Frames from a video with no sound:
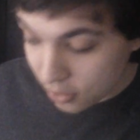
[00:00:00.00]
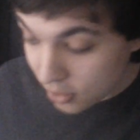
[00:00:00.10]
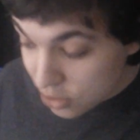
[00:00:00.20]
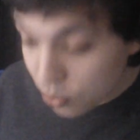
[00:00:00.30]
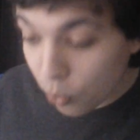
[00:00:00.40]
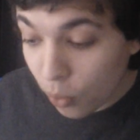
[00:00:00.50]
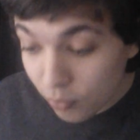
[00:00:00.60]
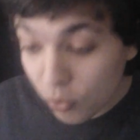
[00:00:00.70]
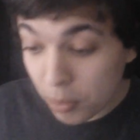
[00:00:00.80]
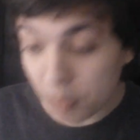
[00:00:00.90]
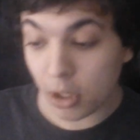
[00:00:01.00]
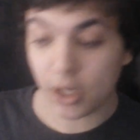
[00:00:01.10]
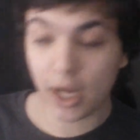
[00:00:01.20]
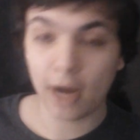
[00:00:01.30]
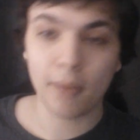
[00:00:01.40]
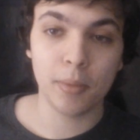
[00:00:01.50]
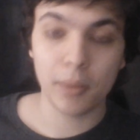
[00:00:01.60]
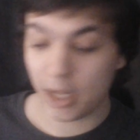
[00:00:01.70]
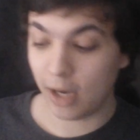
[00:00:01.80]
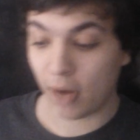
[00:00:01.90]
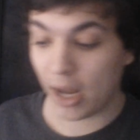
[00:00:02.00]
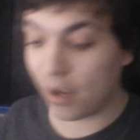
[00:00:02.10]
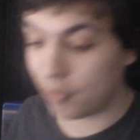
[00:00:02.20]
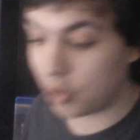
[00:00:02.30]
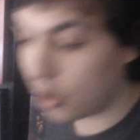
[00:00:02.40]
there's one Robert Plant album here I haven't